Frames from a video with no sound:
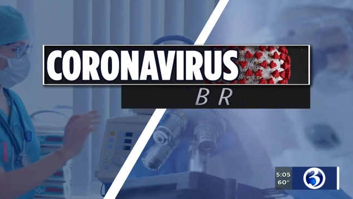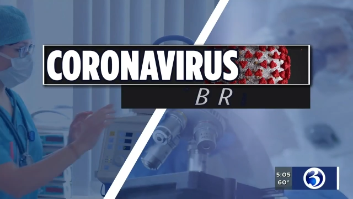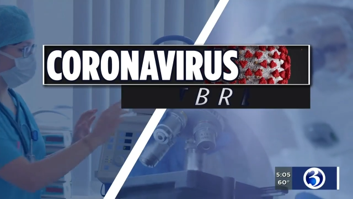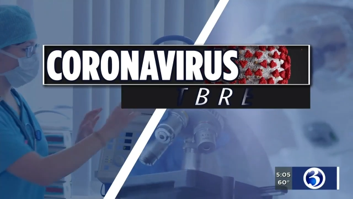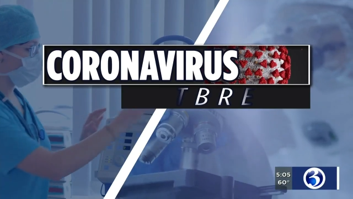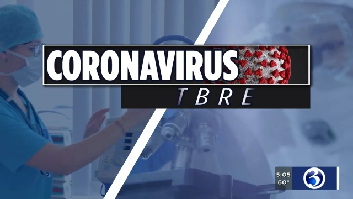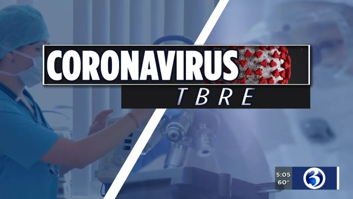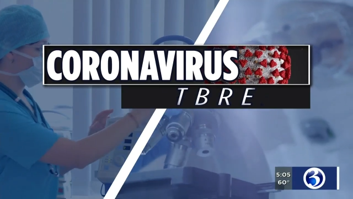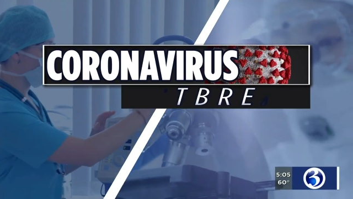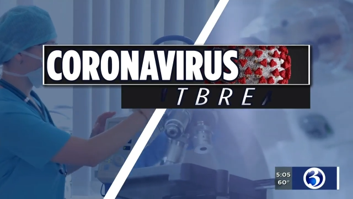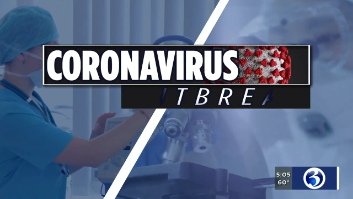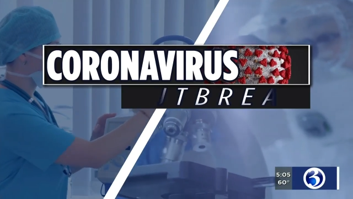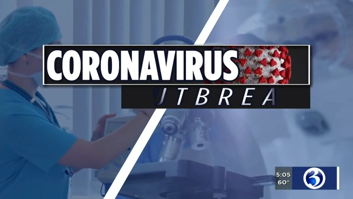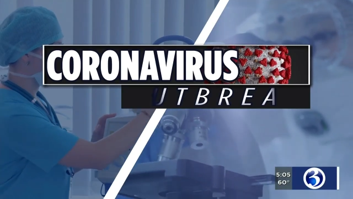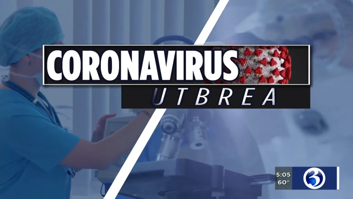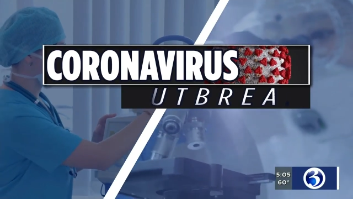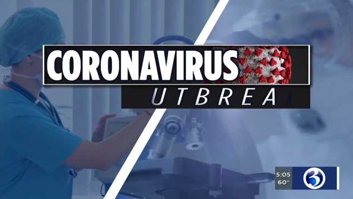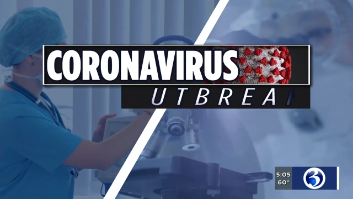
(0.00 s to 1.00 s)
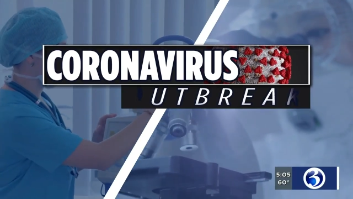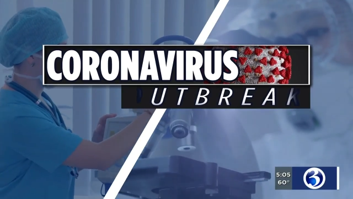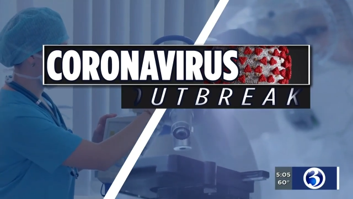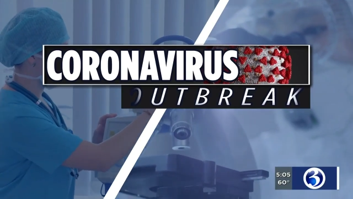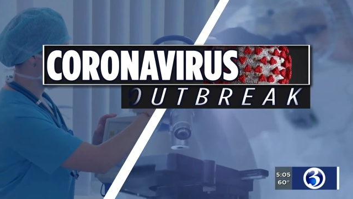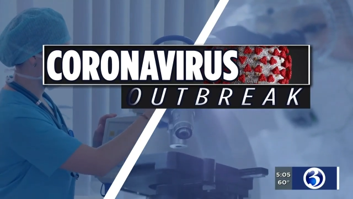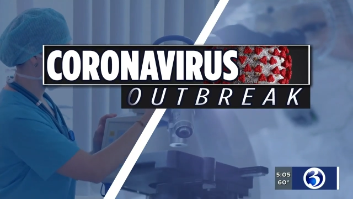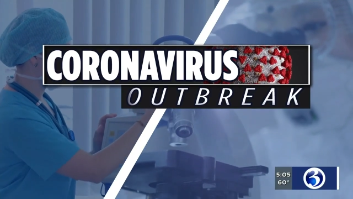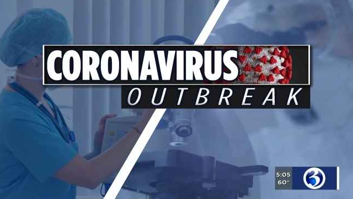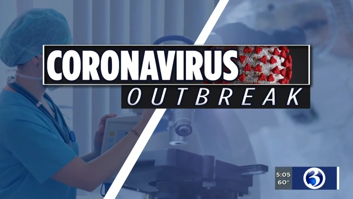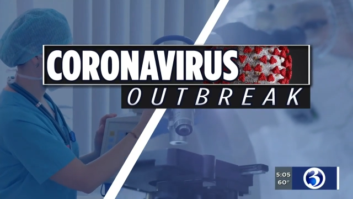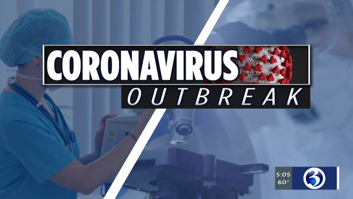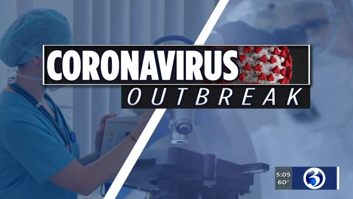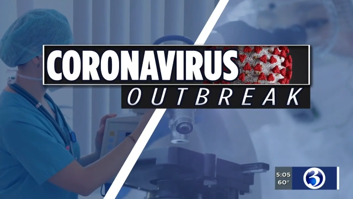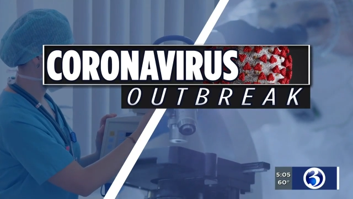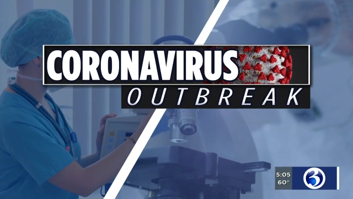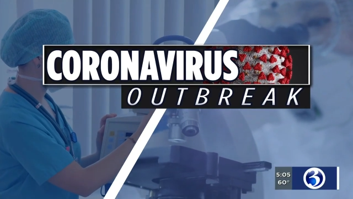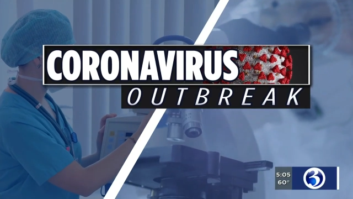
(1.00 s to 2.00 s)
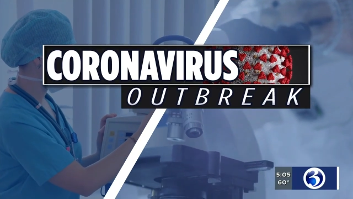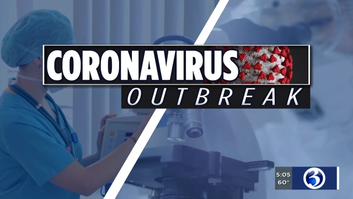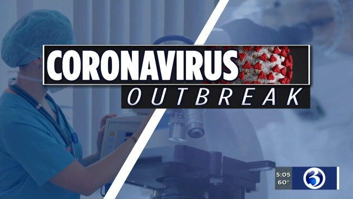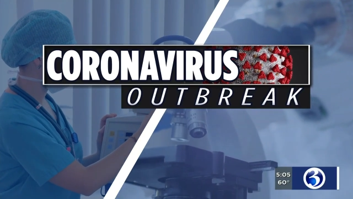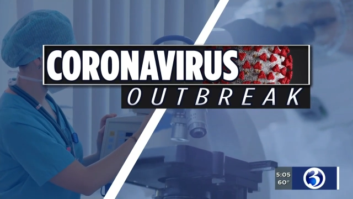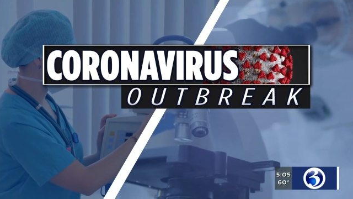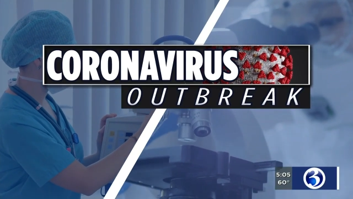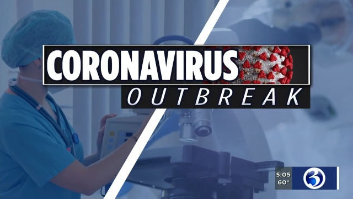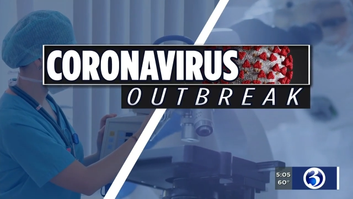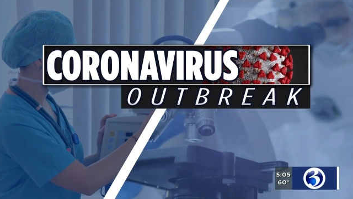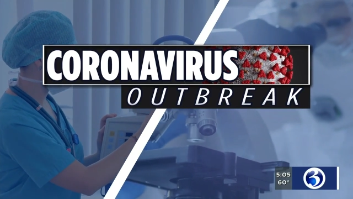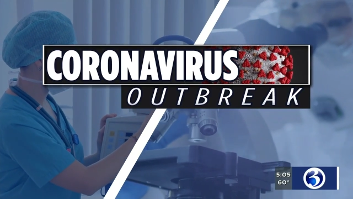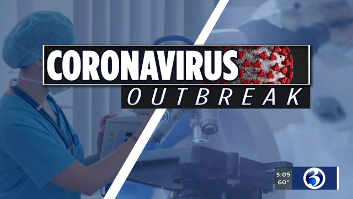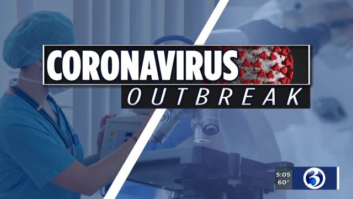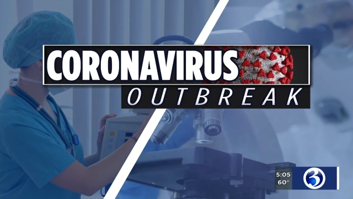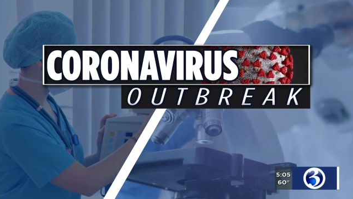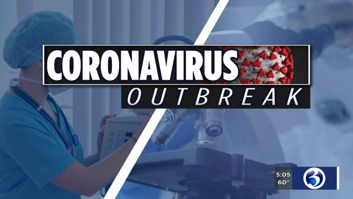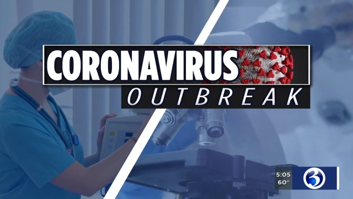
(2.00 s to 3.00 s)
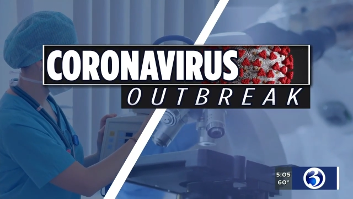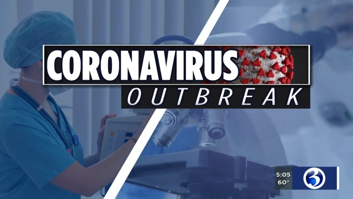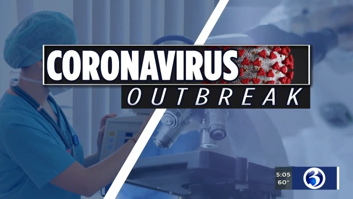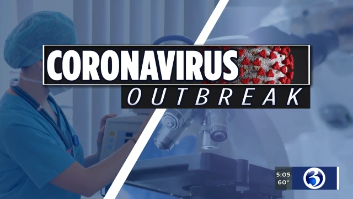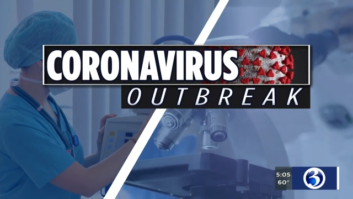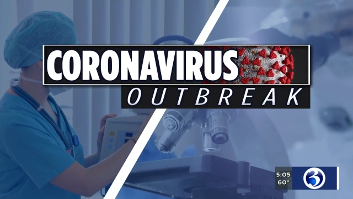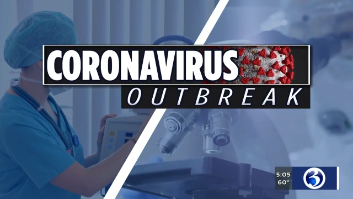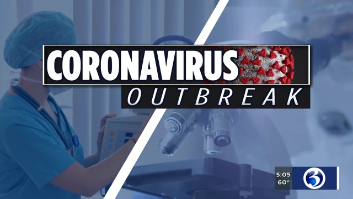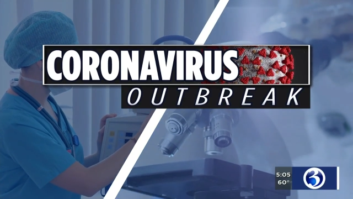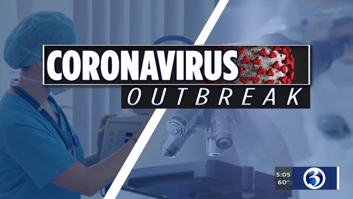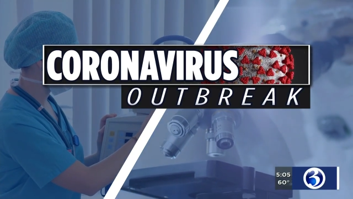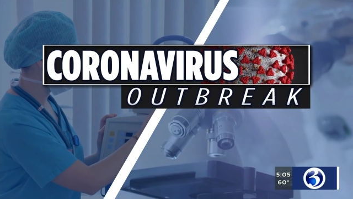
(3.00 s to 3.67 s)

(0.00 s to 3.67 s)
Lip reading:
No face is visible, so there are no lips to read.